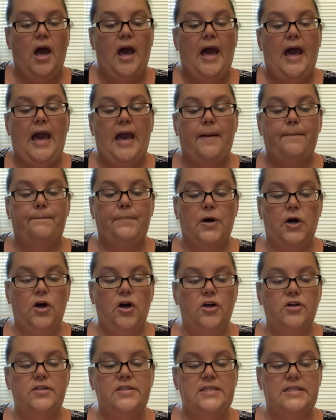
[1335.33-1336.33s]
A
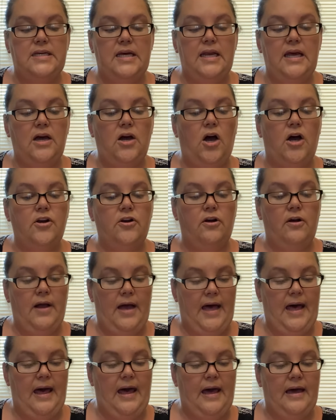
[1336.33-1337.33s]
bird sitting on her
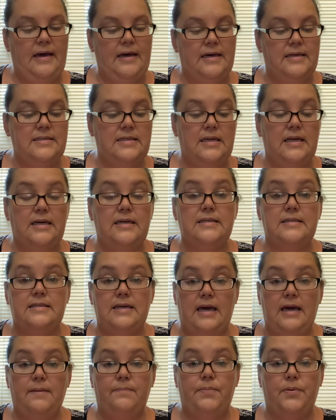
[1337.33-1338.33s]
egg is an
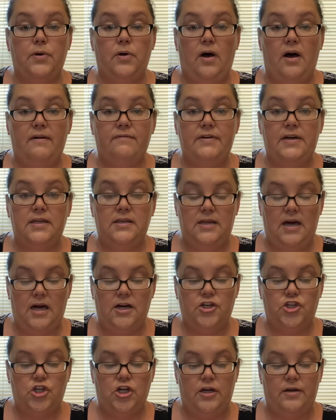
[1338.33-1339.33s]
example of
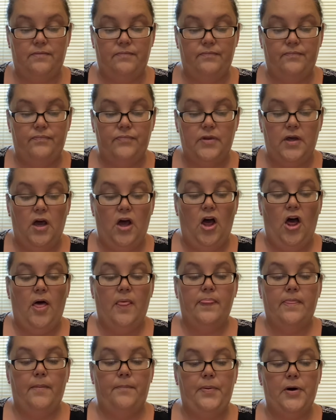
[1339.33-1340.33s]
conduction.
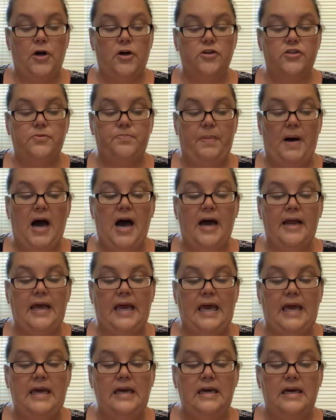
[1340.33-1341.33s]
The bird's
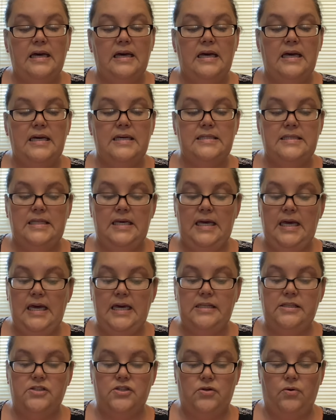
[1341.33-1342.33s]
body is the
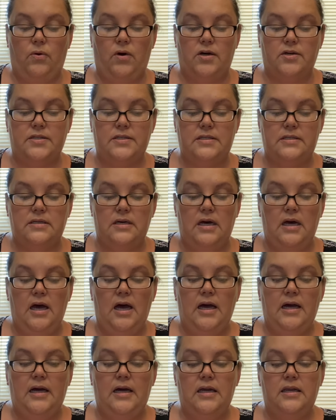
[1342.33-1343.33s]
heat source.
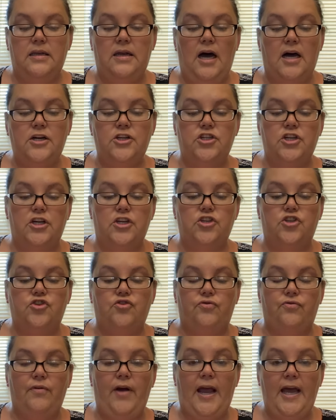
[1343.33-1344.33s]
Conduction
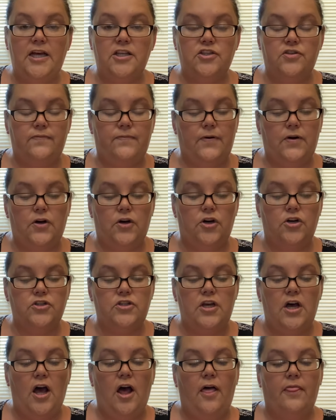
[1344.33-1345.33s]

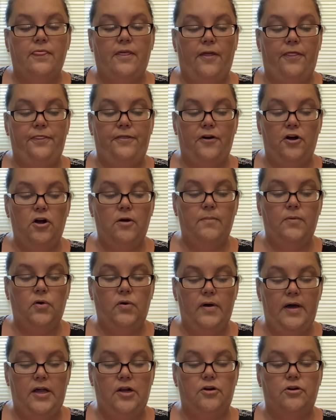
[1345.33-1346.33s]
transfers the
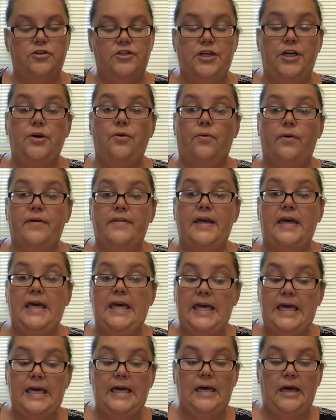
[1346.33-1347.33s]
thermal energy, or the
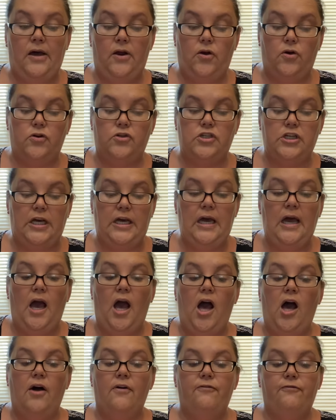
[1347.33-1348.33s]
heat energy,
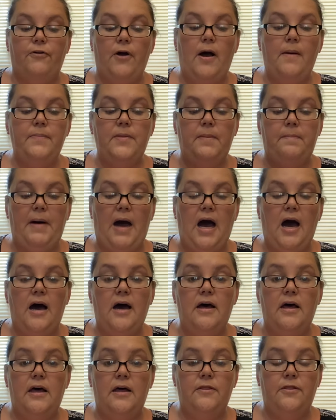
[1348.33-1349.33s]
from
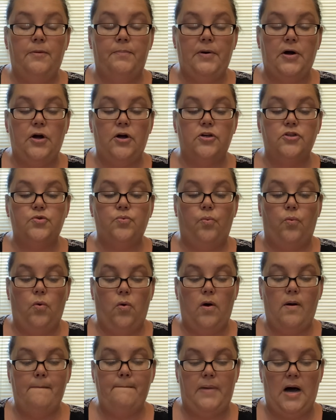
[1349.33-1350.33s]
the bird's
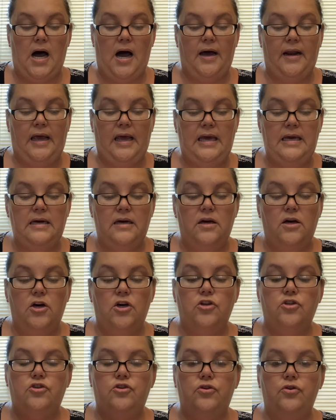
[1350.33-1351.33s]
warm body
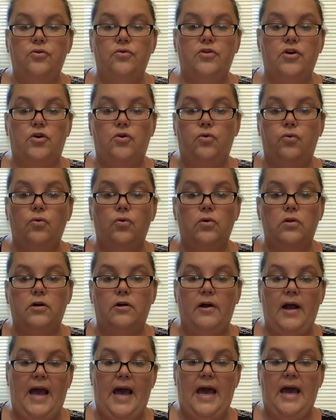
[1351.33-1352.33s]
to the
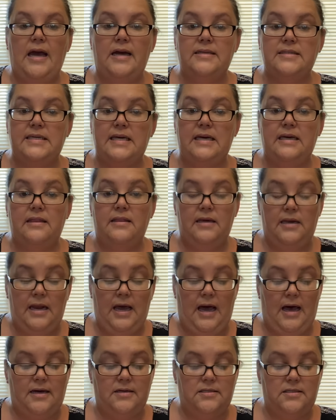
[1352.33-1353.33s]
cooler eggs in the
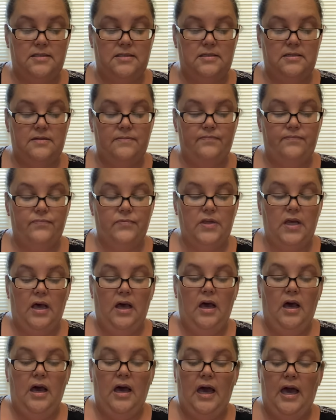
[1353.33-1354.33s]
nest.
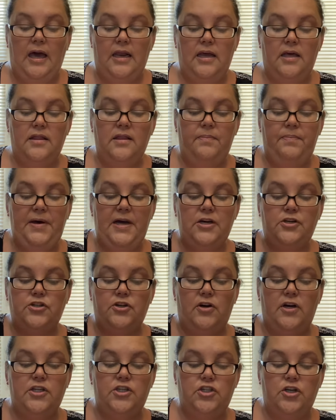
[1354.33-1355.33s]
And in the
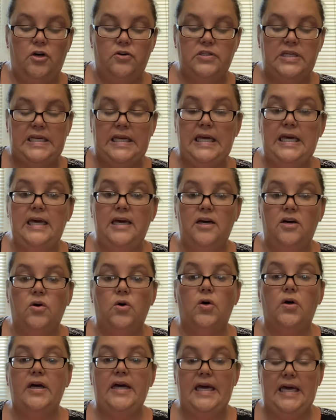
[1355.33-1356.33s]
picture, it shows an
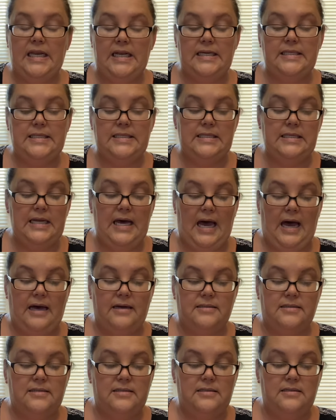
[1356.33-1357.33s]
eagle in its
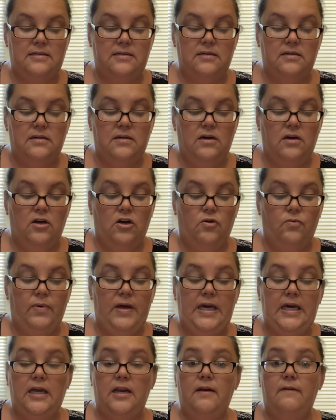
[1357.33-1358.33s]
nest.
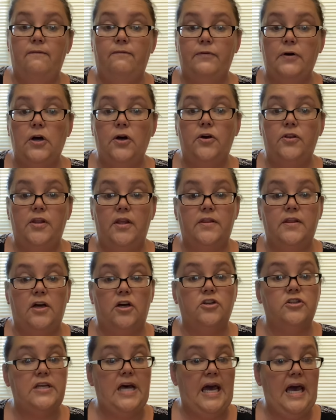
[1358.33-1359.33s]
We can infer that
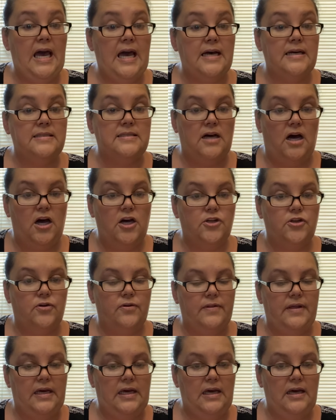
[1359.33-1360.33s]
there's eggs
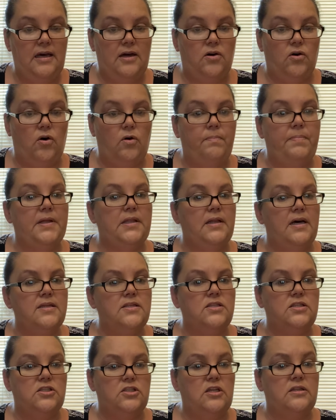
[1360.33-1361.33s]
under the eagle, but
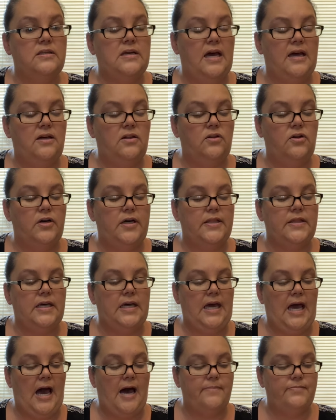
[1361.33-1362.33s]
let's take a look at the
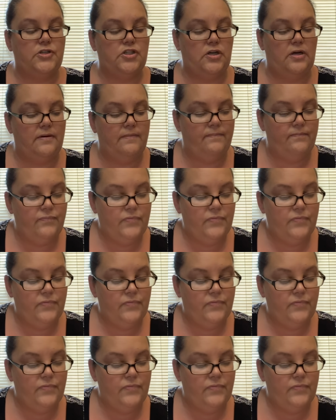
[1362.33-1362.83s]
caption.